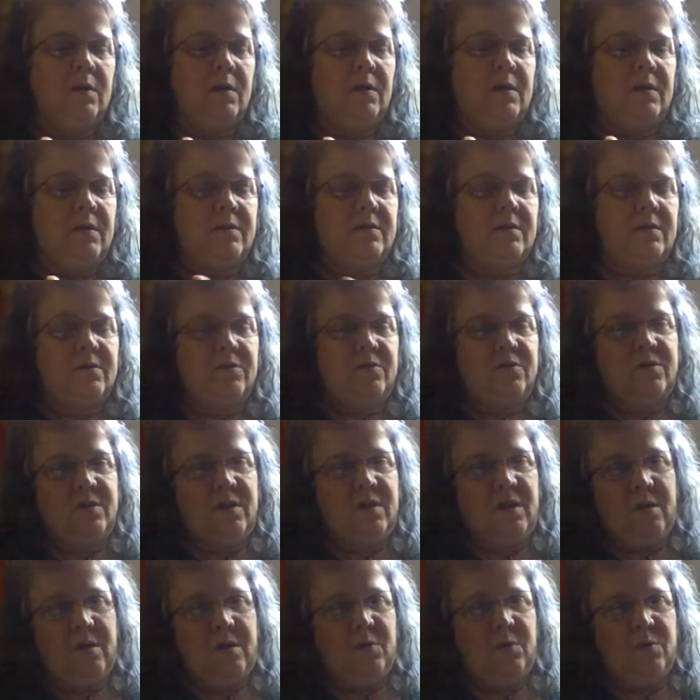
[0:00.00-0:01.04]
And that's
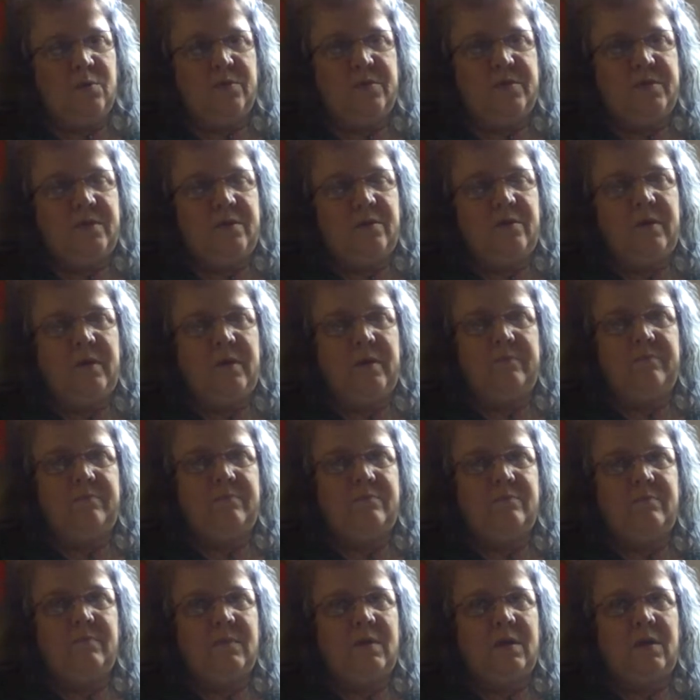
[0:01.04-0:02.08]
understandable. So I,
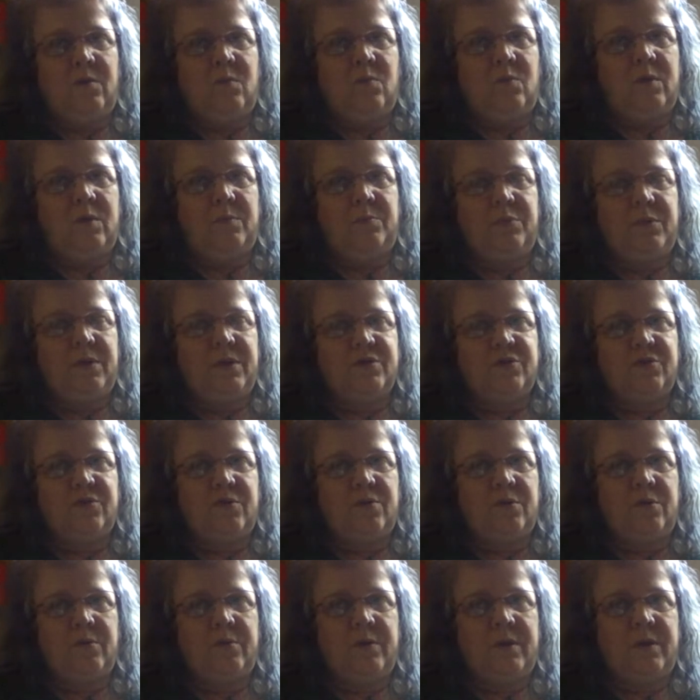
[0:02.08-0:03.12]
I don't want to pressure
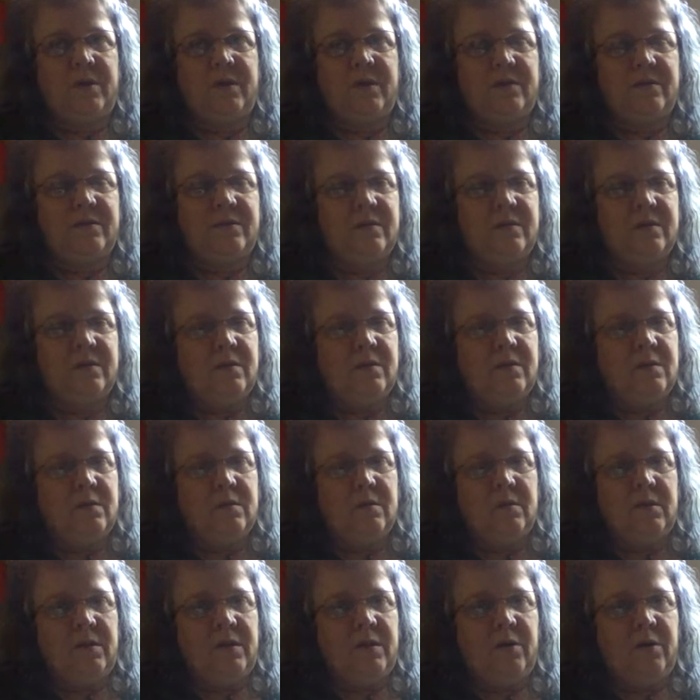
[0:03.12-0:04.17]
her into,
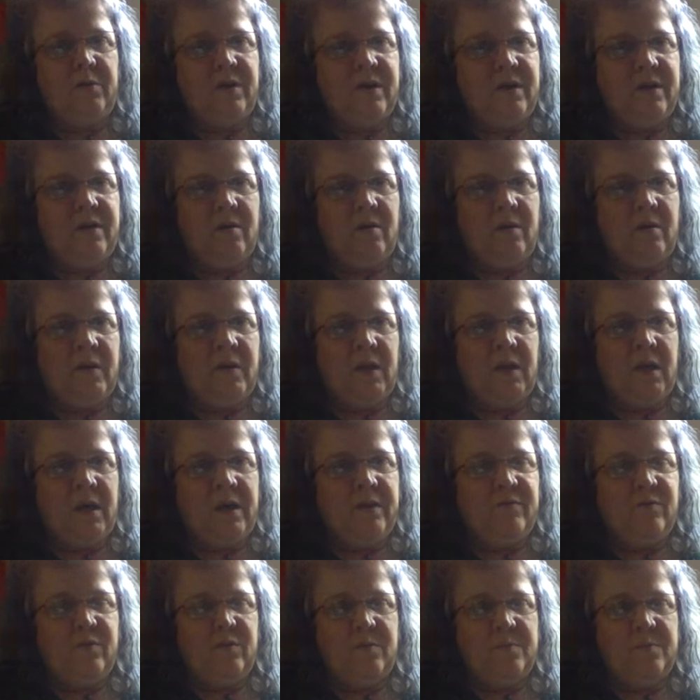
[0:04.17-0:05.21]
you know, getting on the
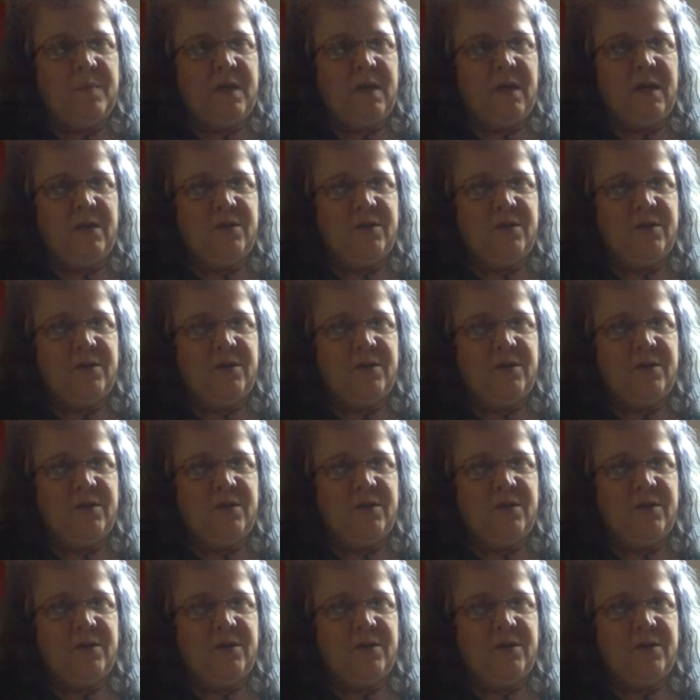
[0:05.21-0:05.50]
live with me.